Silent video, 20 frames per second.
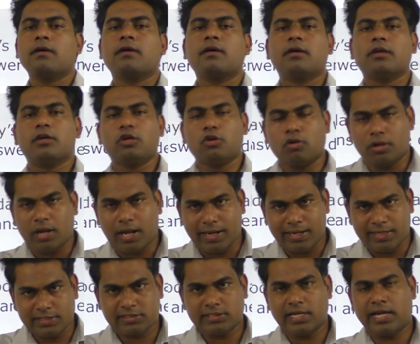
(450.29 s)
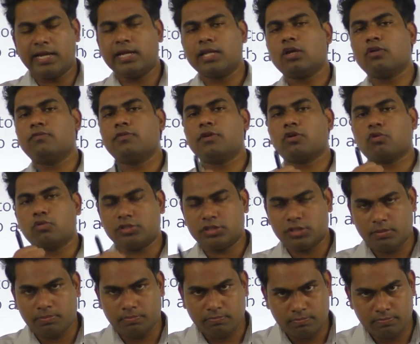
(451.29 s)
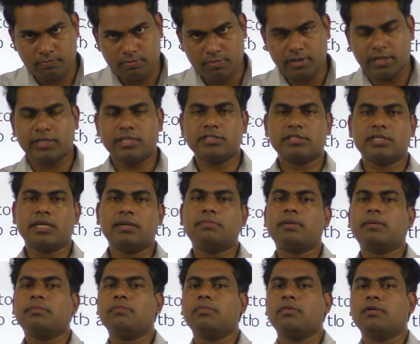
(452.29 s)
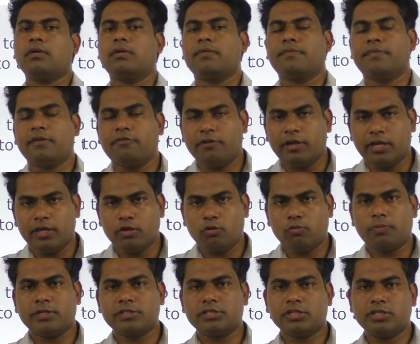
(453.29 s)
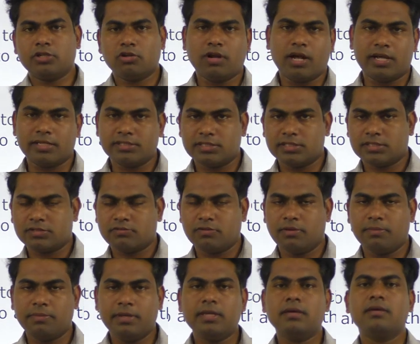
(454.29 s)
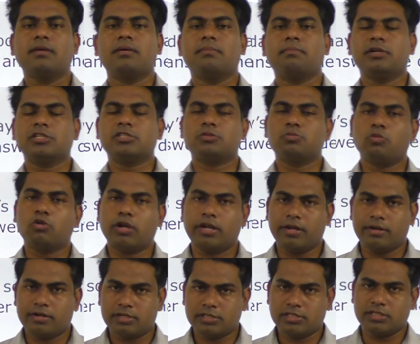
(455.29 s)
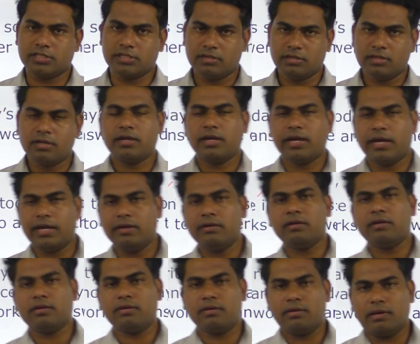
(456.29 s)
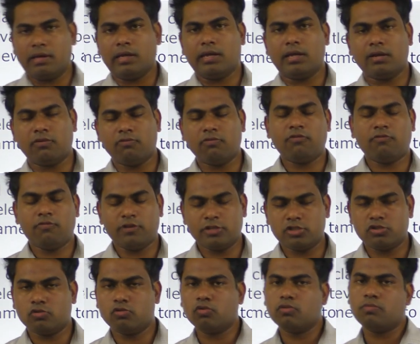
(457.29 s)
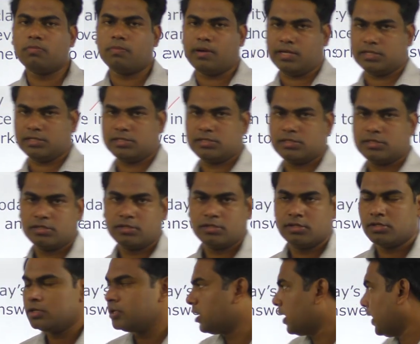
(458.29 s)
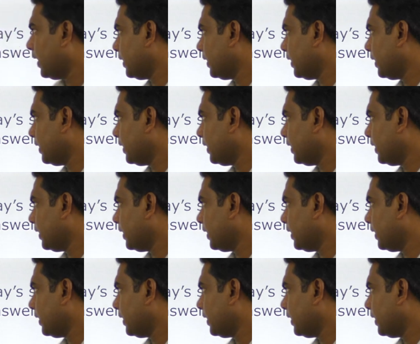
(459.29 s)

your understanding of the question, at the same time the way you present your answers, will be much more enriching and it will fetch you good marks. And